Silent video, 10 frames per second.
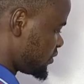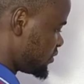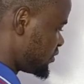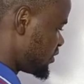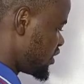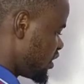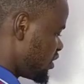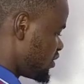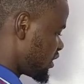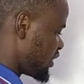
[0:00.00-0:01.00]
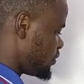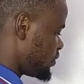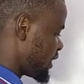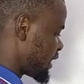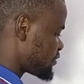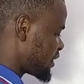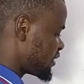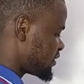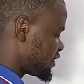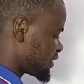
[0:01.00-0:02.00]
to, okay, we are
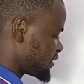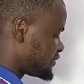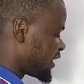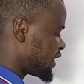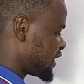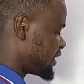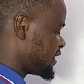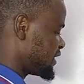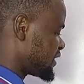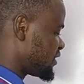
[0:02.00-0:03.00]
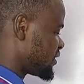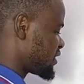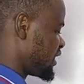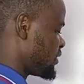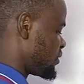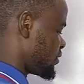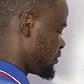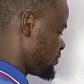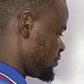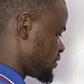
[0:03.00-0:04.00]
trying to justify that this is not equal
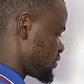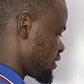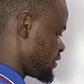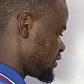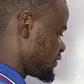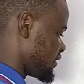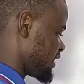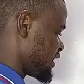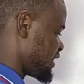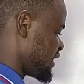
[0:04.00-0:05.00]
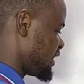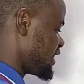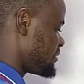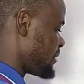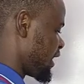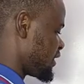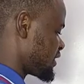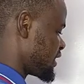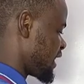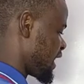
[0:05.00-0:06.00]
to square root of 16
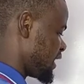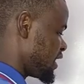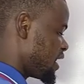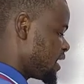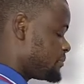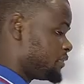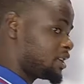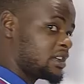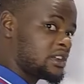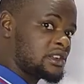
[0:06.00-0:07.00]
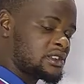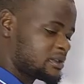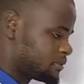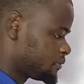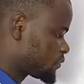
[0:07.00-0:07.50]
minus 9, because